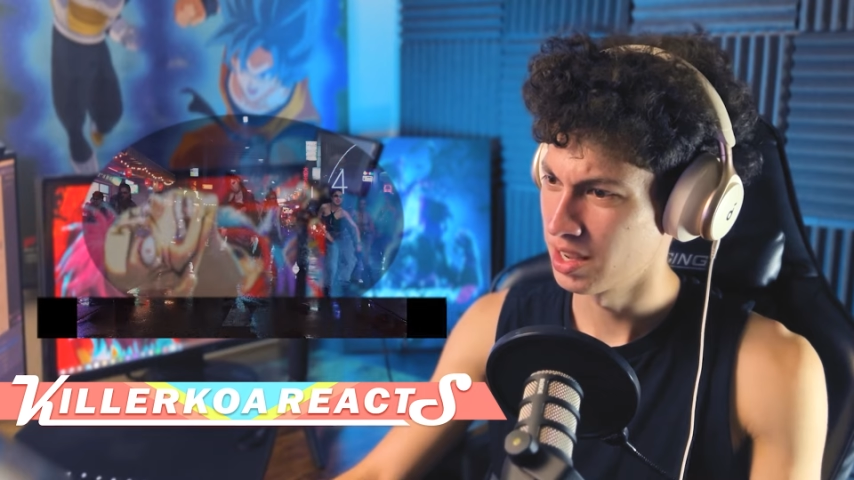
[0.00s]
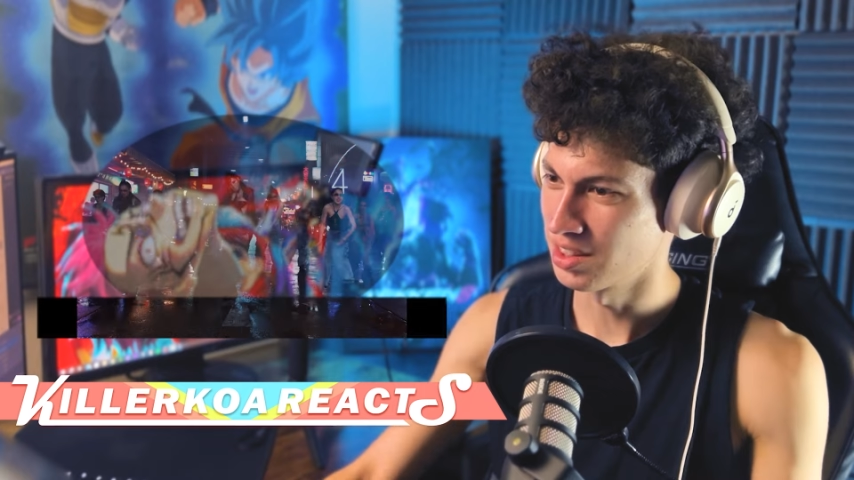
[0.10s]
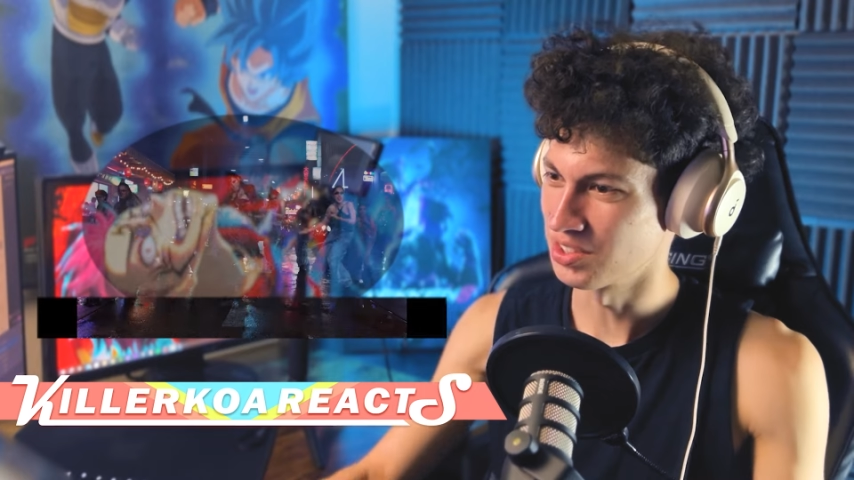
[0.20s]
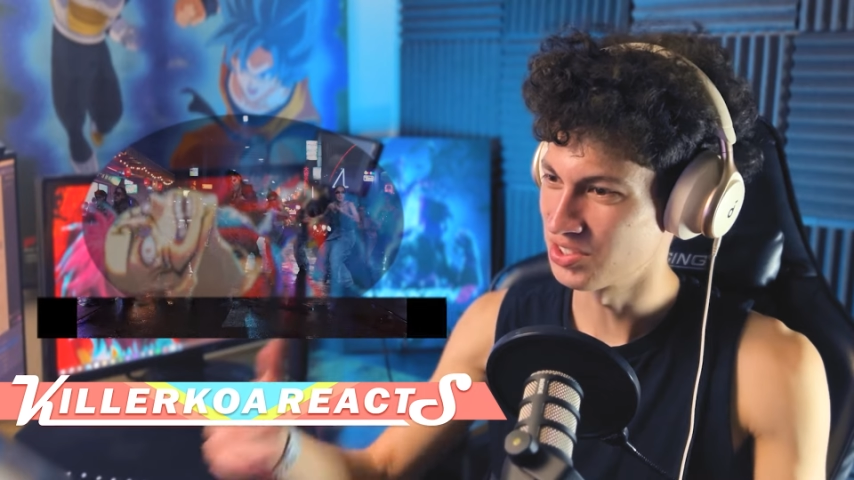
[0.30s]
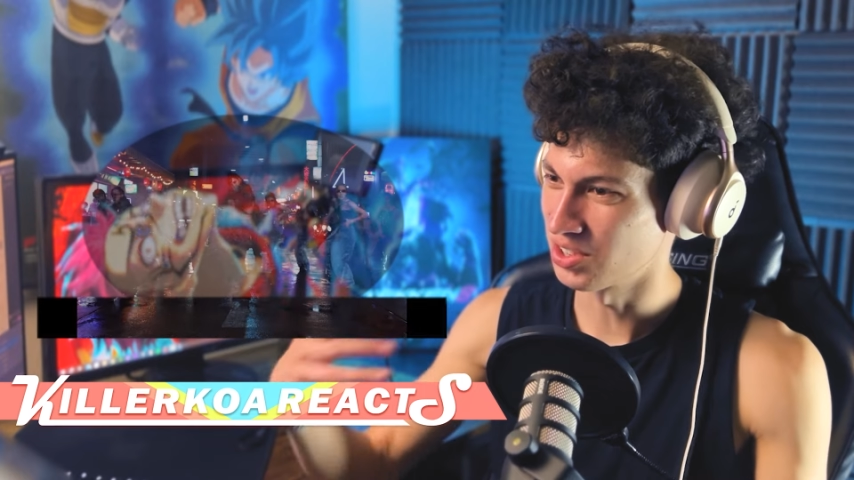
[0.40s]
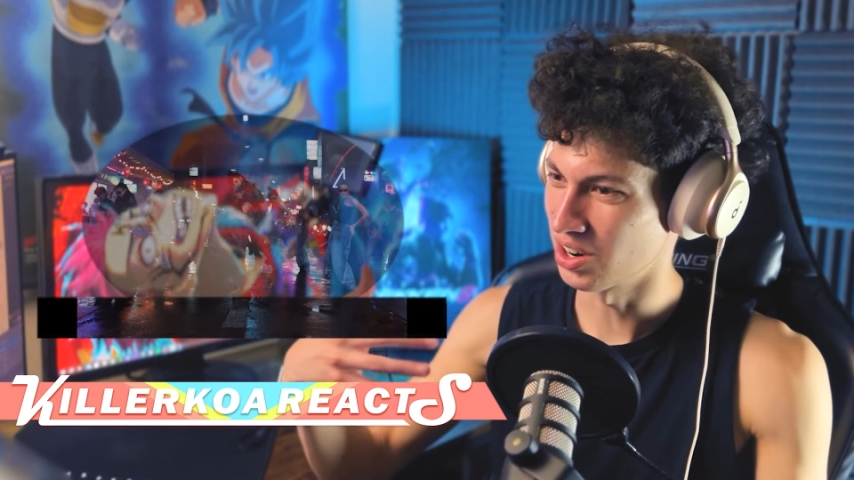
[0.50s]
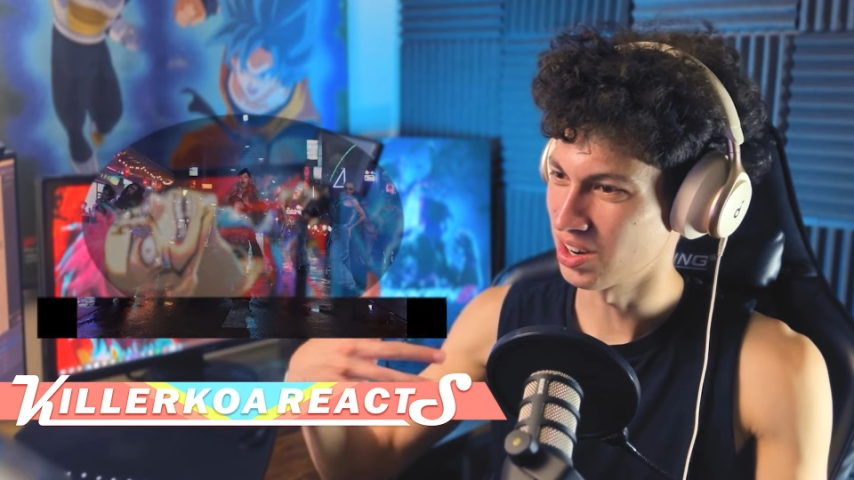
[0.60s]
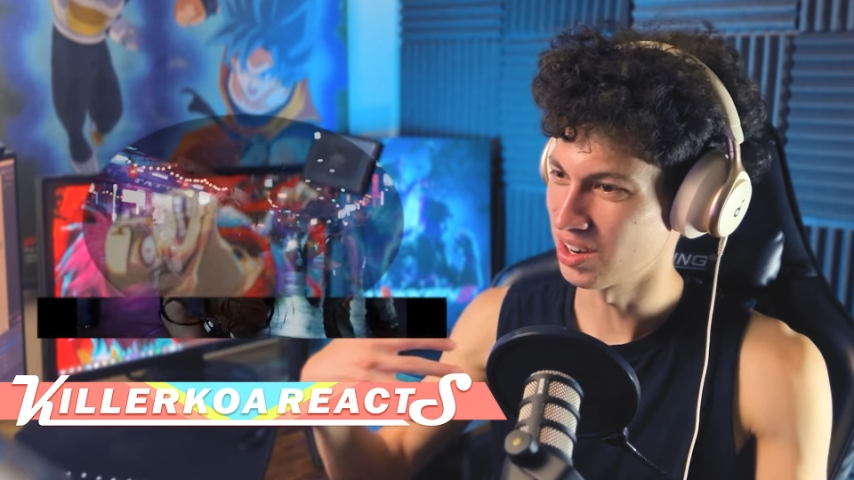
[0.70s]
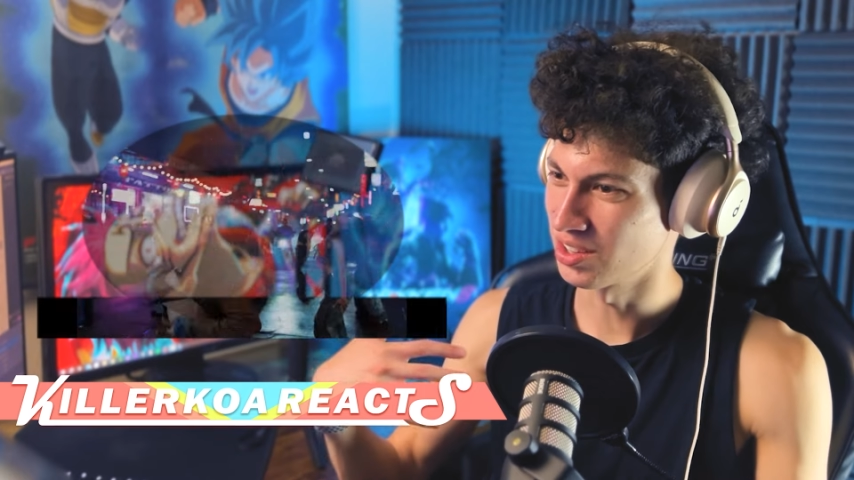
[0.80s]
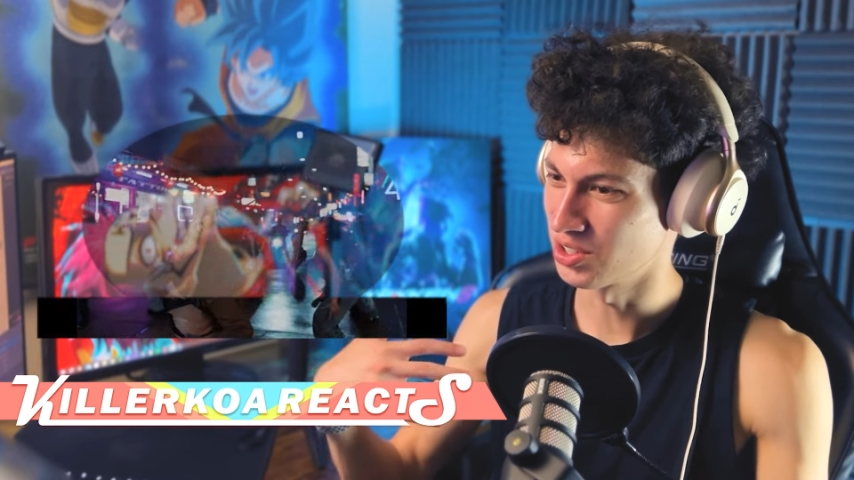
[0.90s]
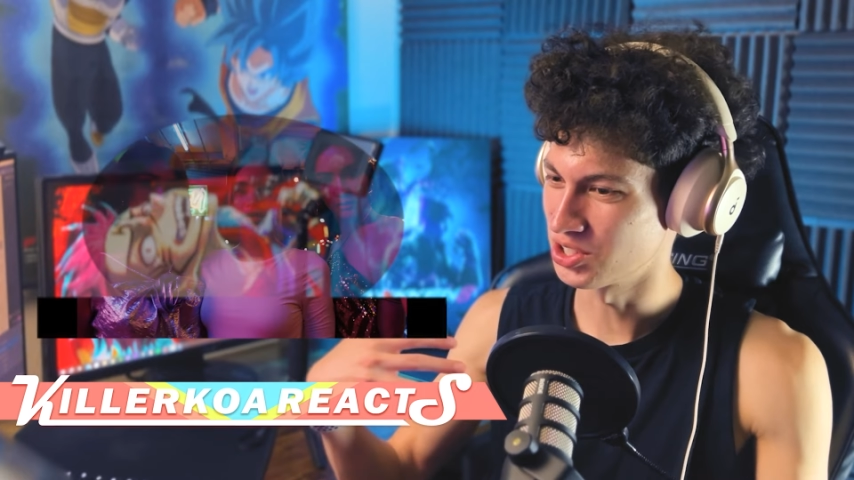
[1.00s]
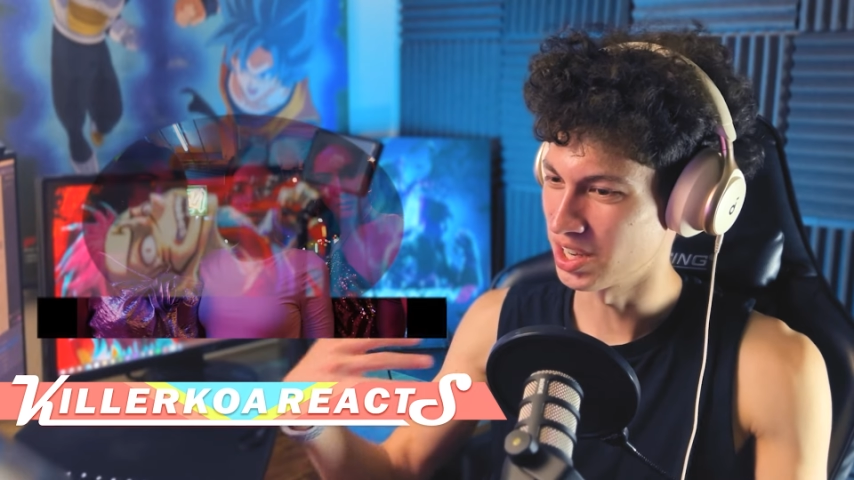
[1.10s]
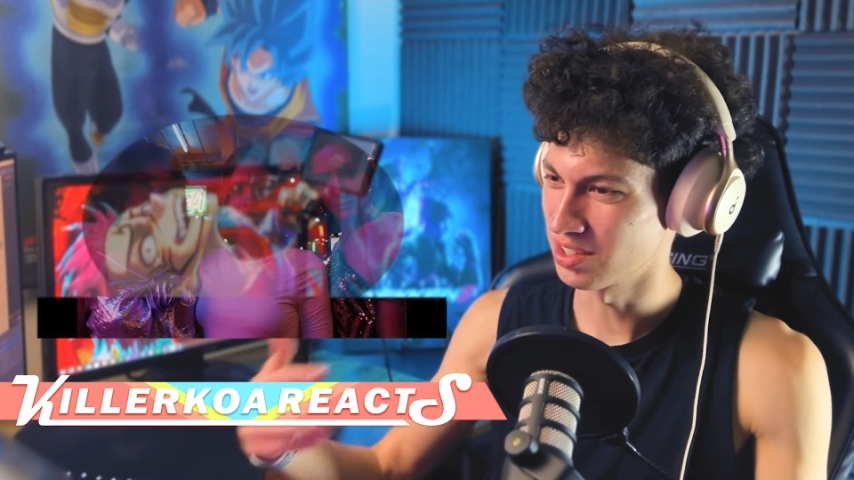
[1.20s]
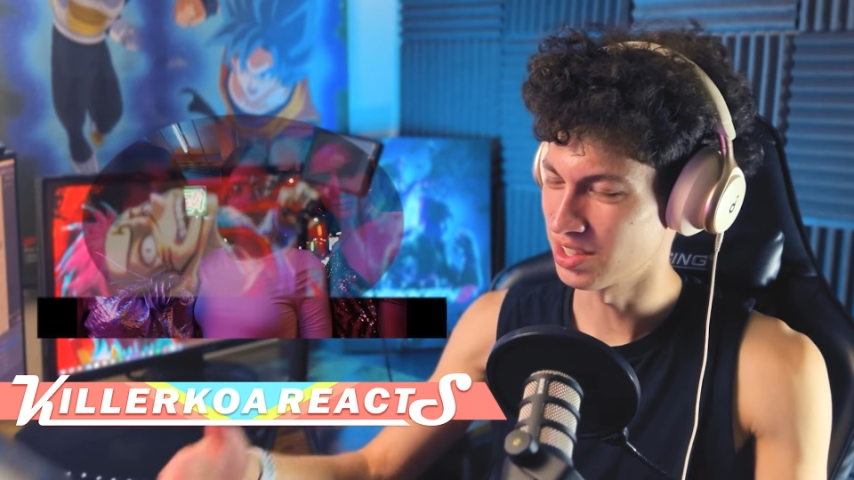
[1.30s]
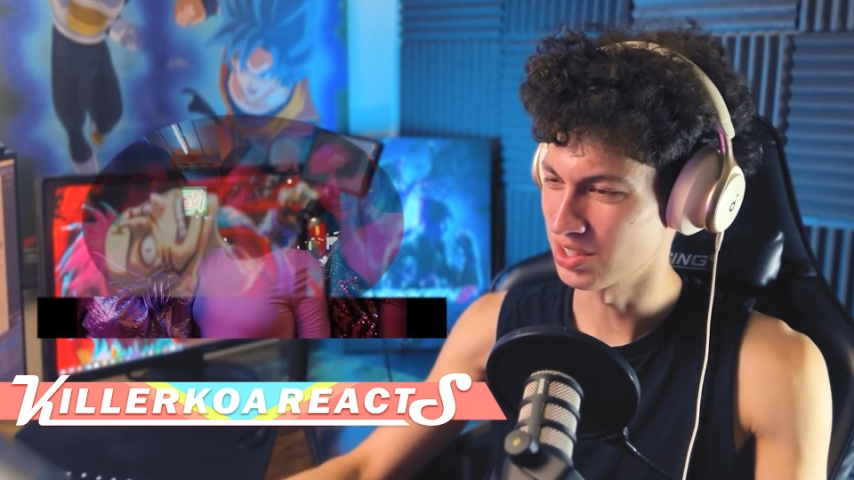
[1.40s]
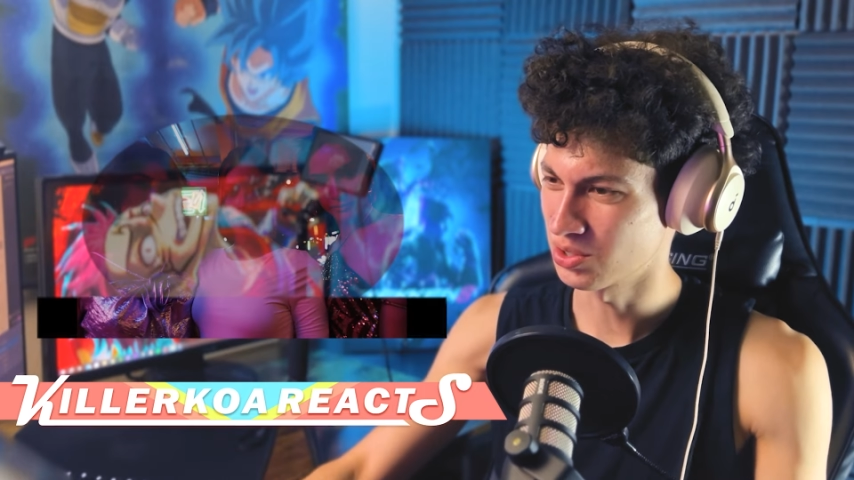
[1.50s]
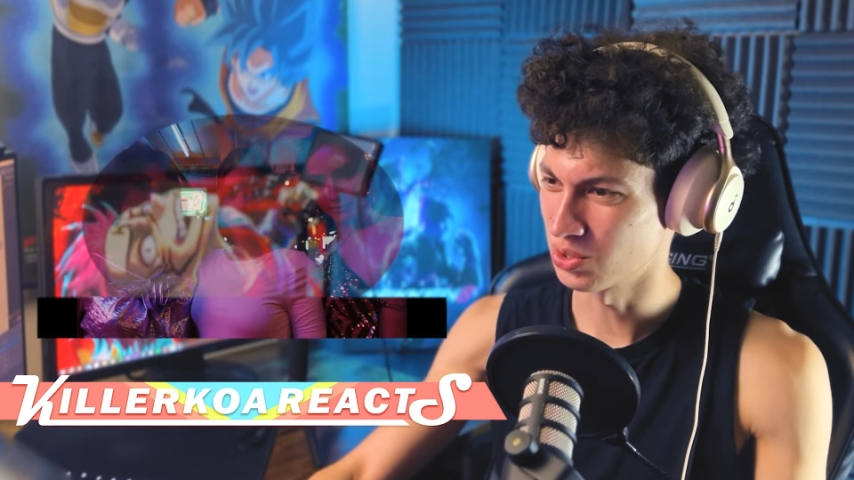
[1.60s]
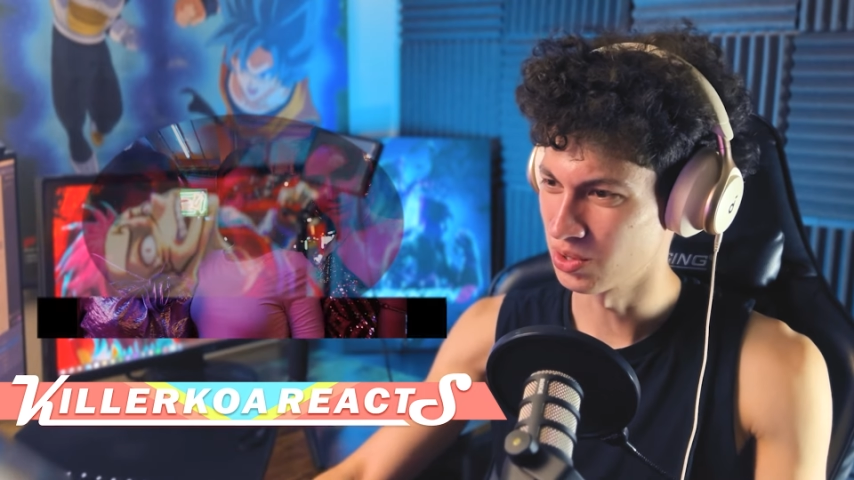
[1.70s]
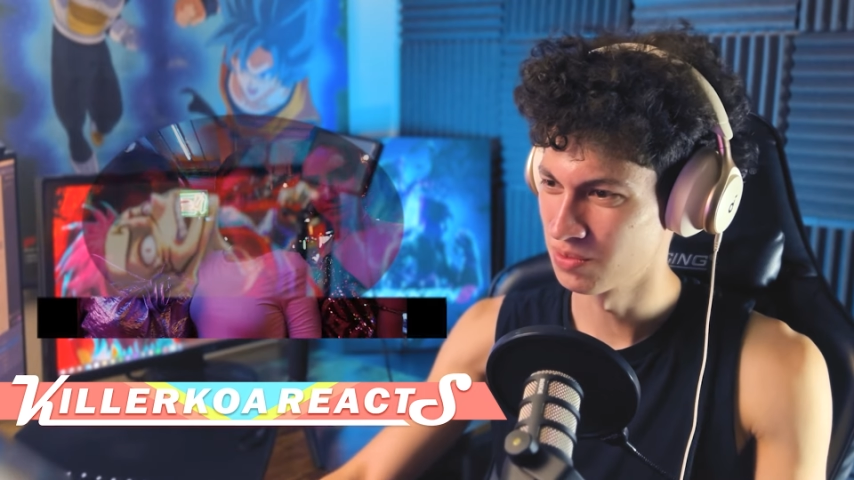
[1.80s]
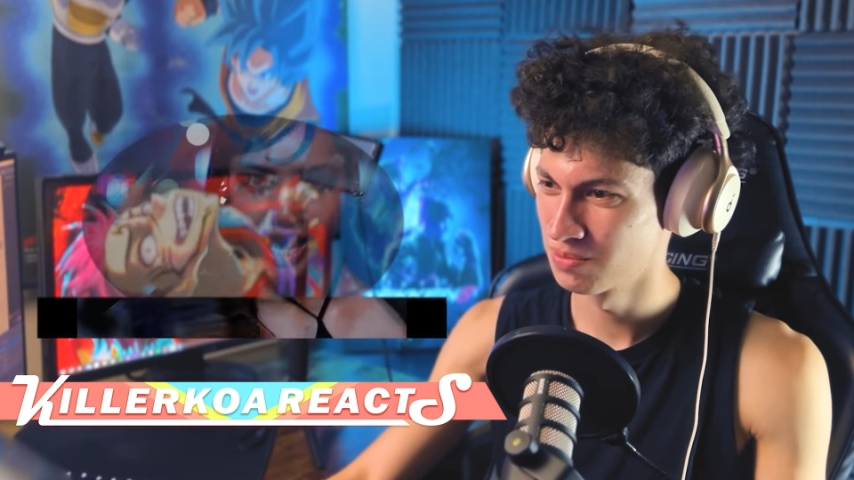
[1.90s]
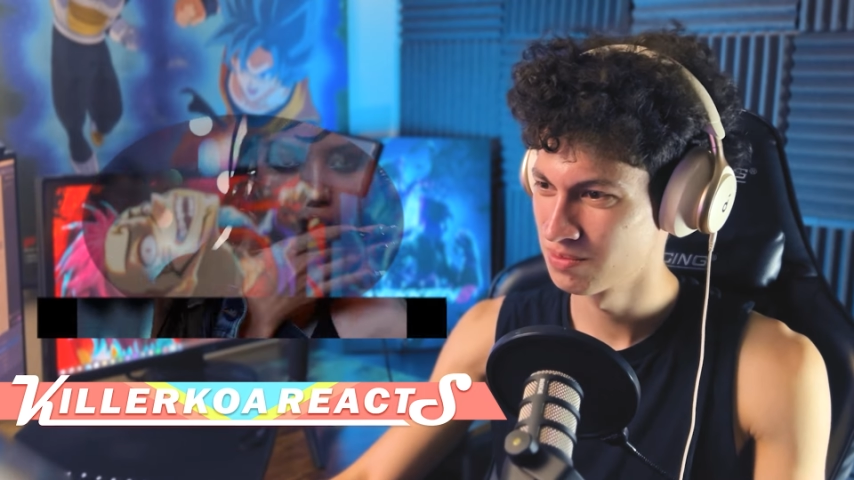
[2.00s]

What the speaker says: And the star on her chest, that's cool.